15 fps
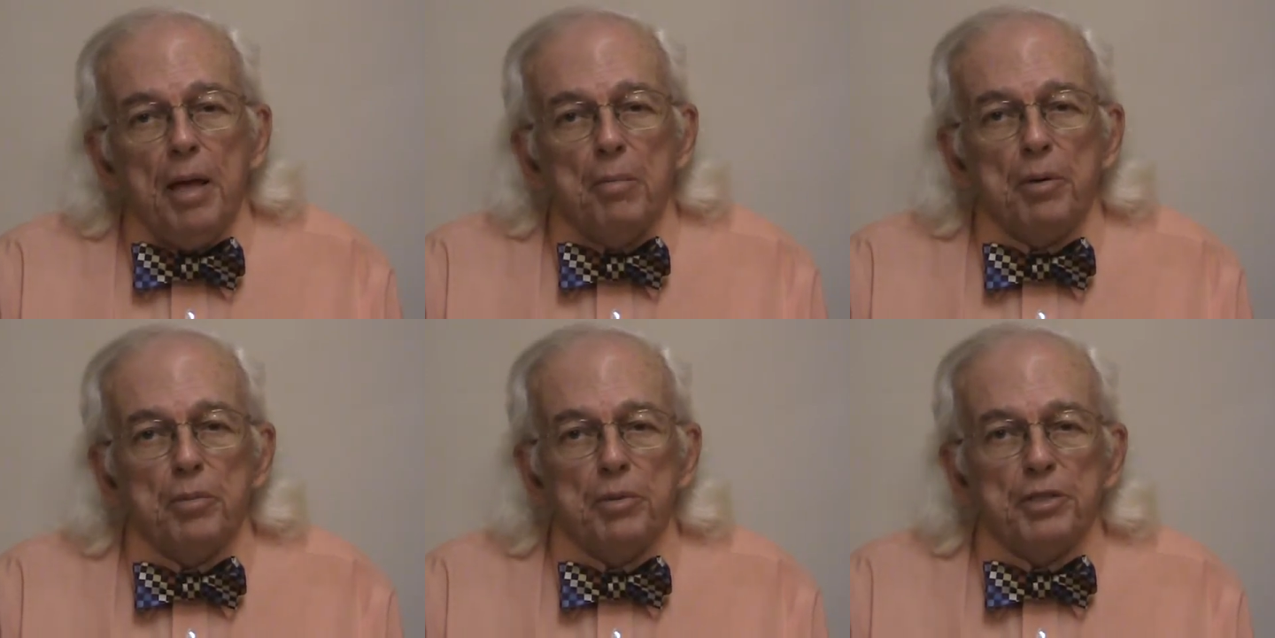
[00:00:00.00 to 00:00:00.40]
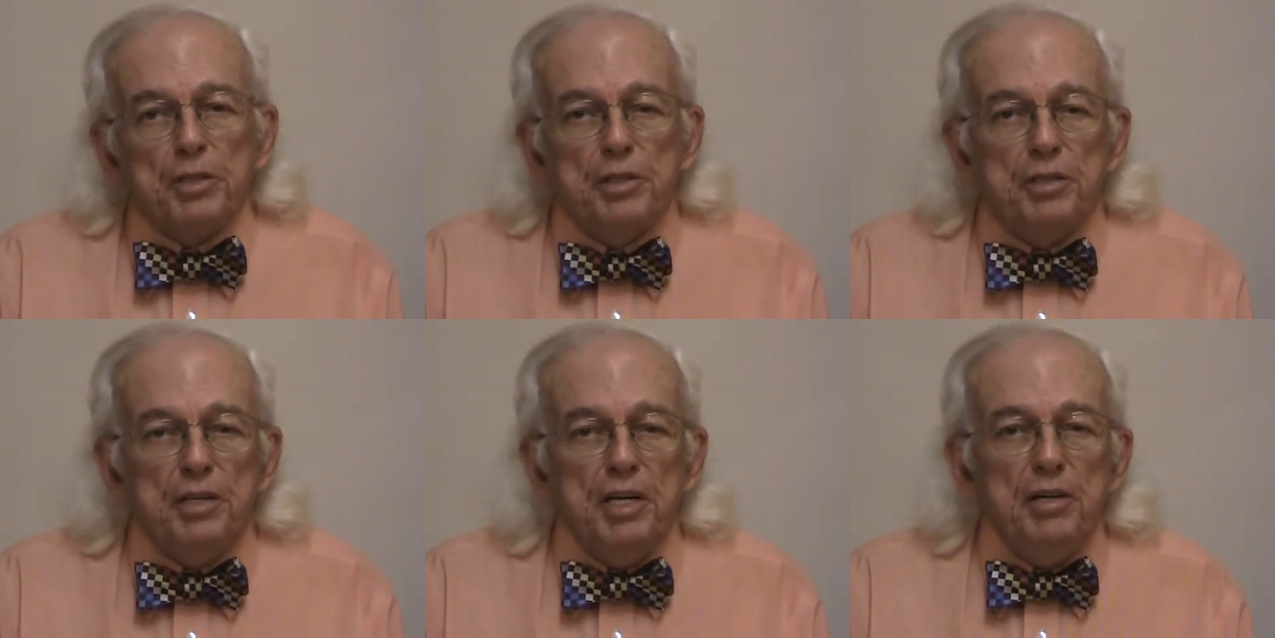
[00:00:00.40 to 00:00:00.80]
but was
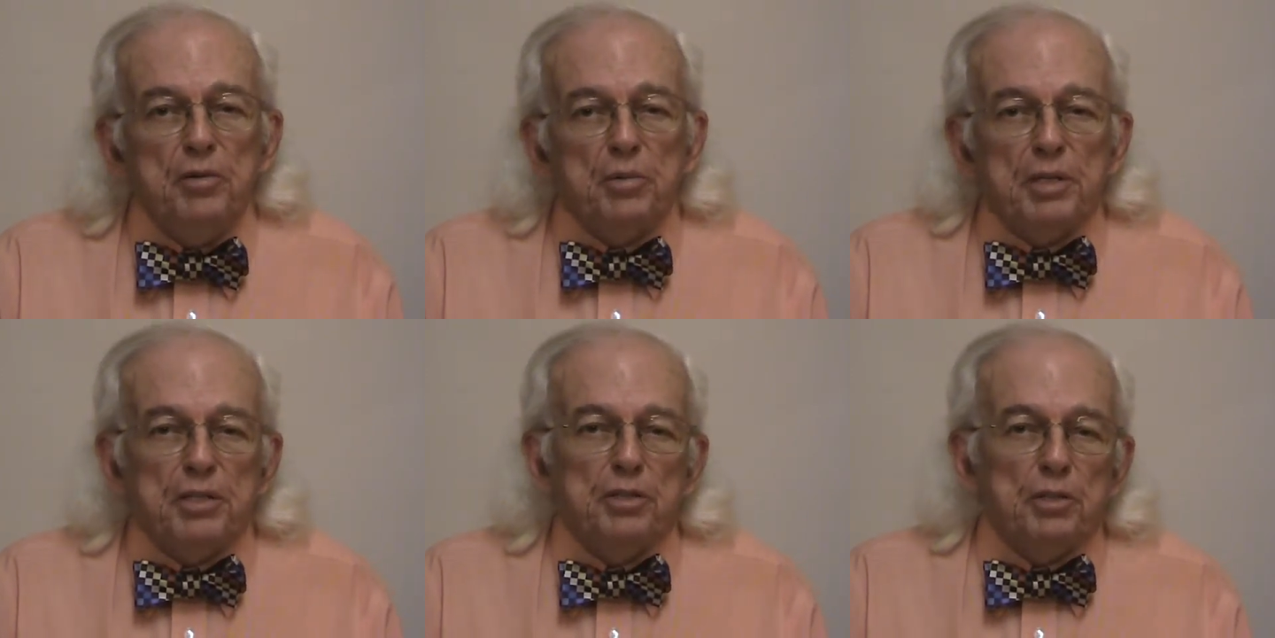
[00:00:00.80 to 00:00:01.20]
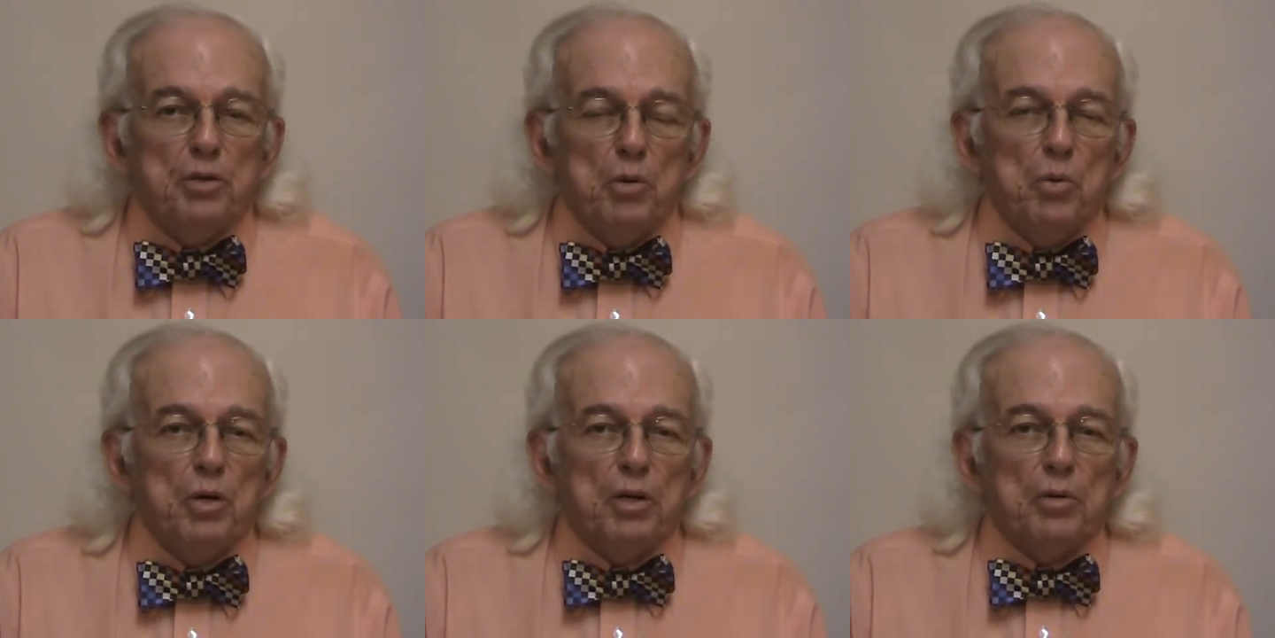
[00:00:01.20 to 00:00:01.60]
continuing to
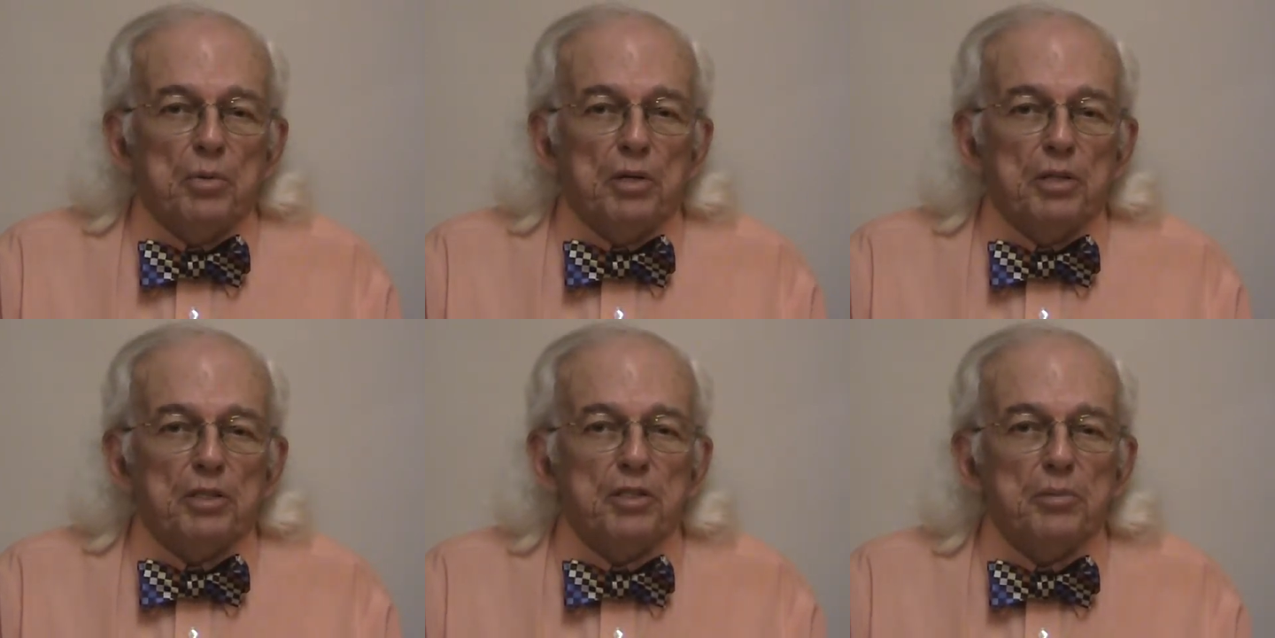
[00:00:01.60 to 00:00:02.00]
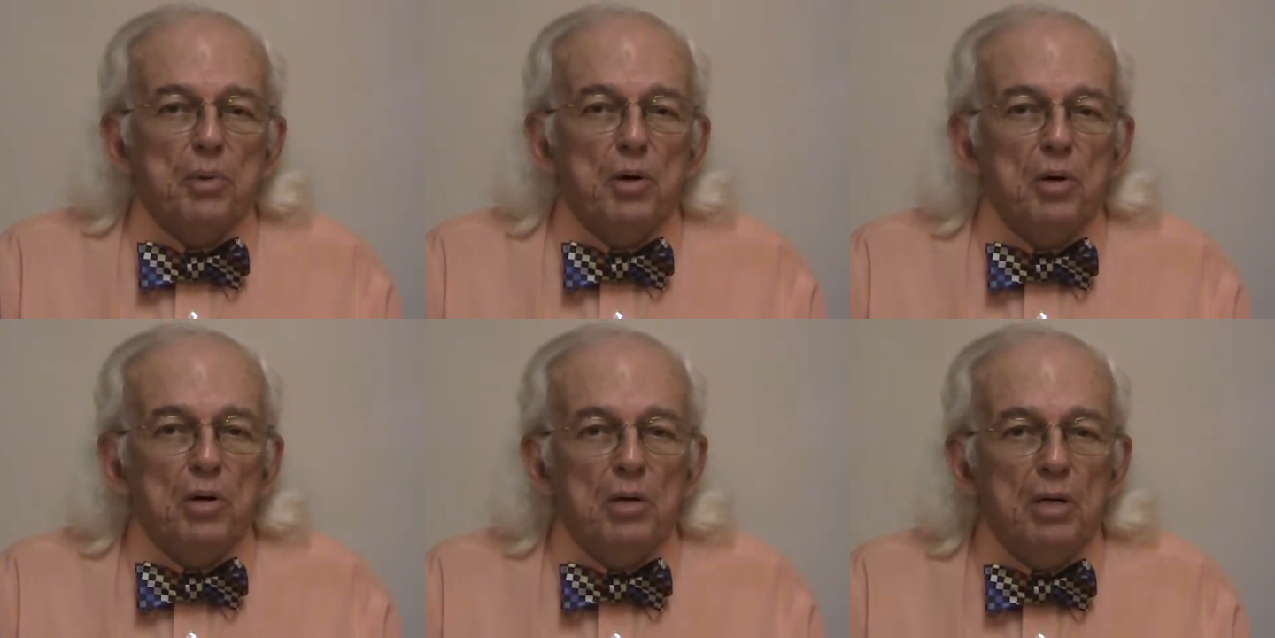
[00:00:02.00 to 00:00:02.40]
work with a
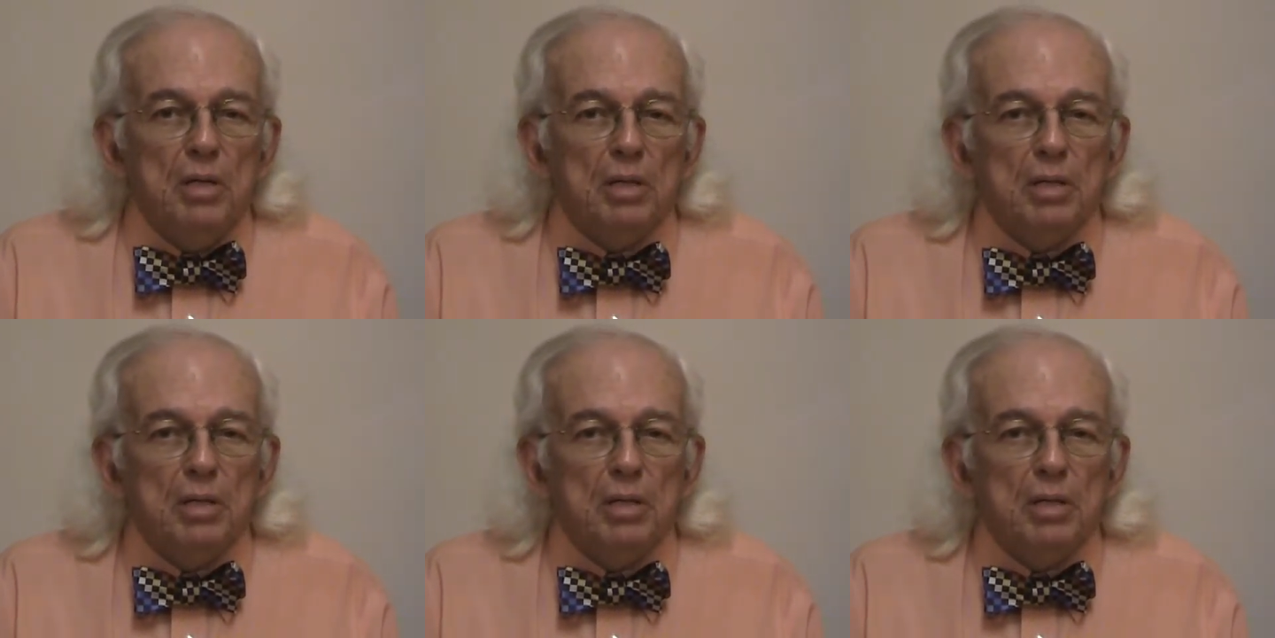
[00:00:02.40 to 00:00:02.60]
small